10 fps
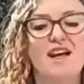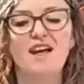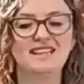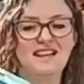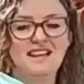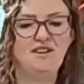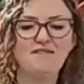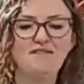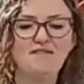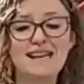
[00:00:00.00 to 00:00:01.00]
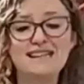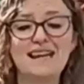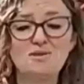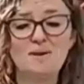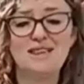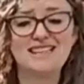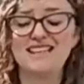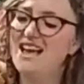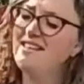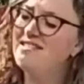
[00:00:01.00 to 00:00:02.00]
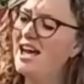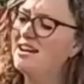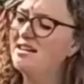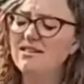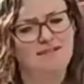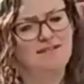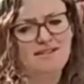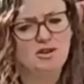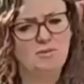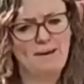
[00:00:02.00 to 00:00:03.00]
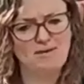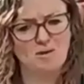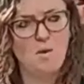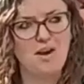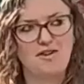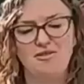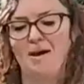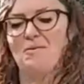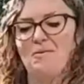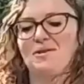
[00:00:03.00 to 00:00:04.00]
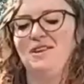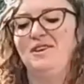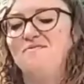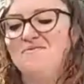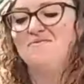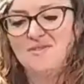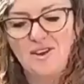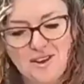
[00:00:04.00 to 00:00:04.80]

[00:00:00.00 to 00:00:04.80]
if you have your handouts with us, then you'll be able to work through that with you. Okay?